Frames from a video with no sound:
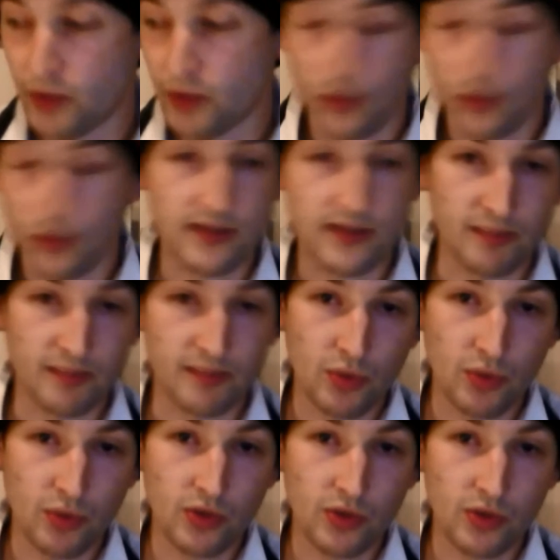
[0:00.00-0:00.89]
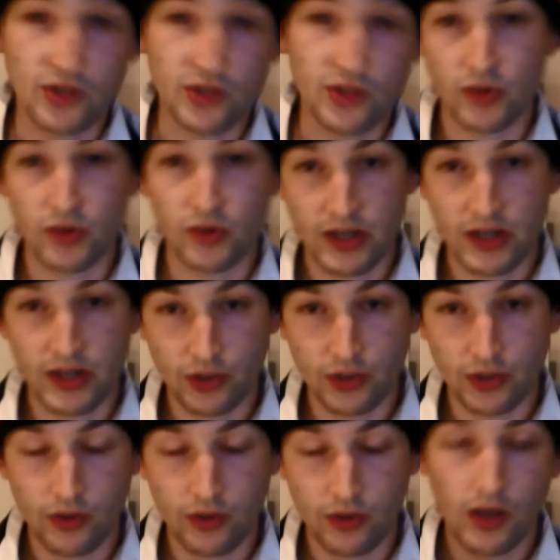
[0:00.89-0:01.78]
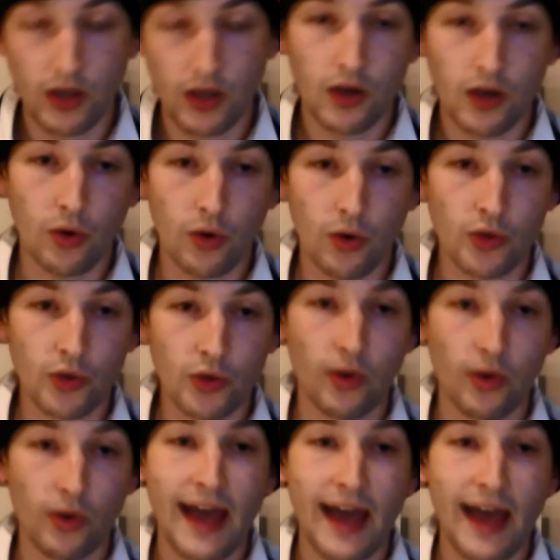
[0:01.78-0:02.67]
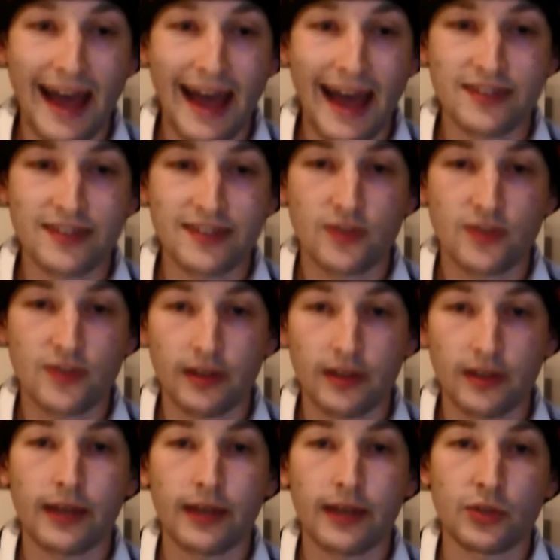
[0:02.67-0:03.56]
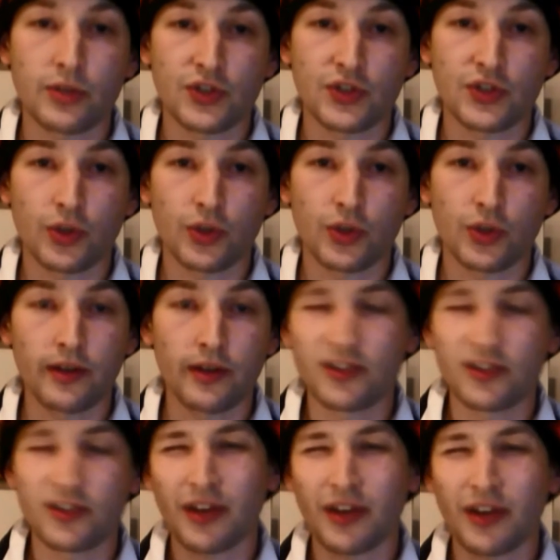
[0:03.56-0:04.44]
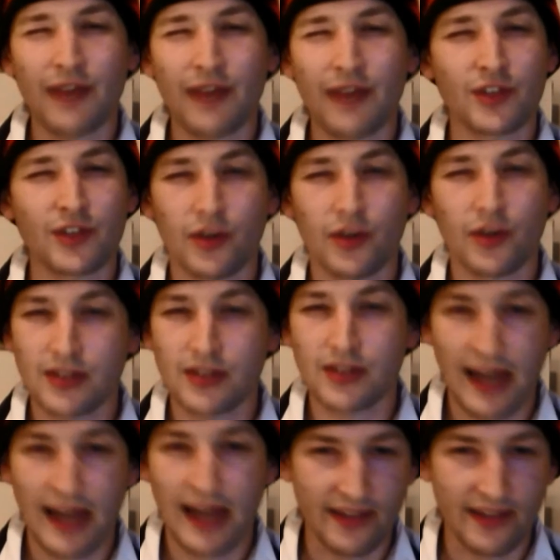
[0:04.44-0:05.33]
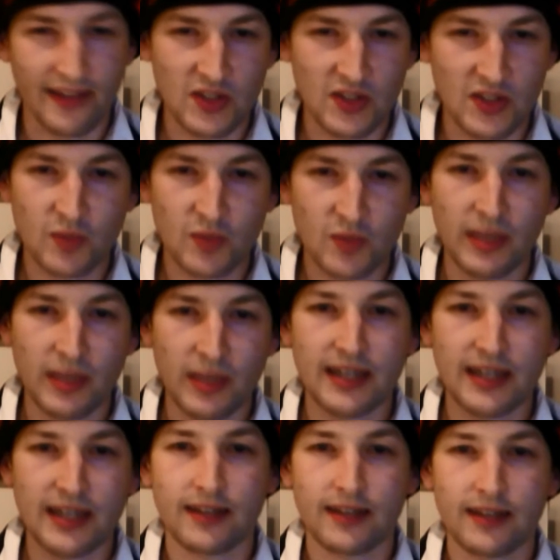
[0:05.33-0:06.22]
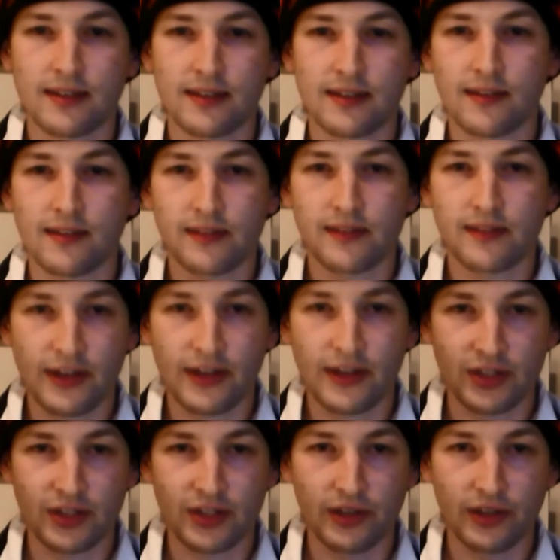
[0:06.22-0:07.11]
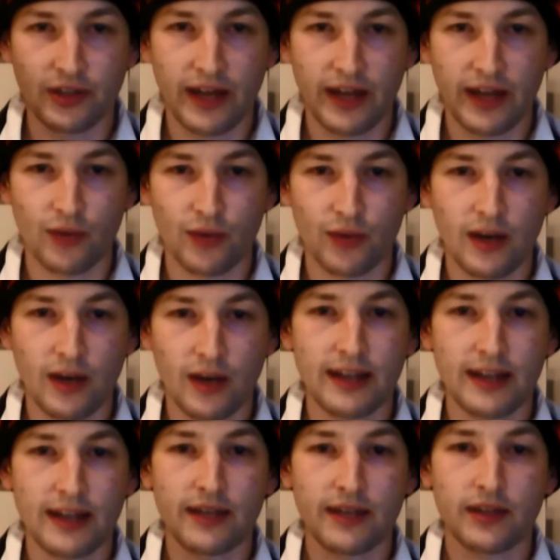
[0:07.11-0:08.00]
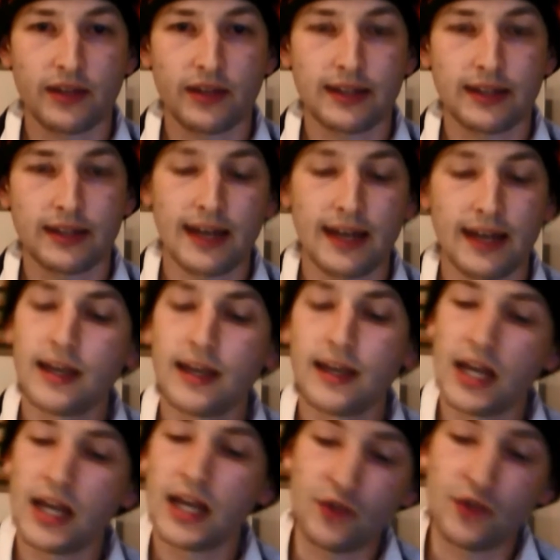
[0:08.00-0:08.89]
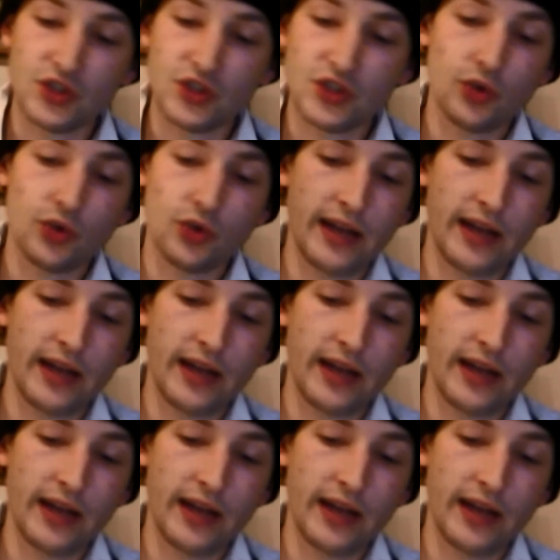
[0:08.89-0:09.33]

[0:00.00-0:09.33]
with the ones in the book, which is what I do, or you want to add certain languages to it. You don't have to go into how they speak it and actually learn how to write it and everything like that. If you just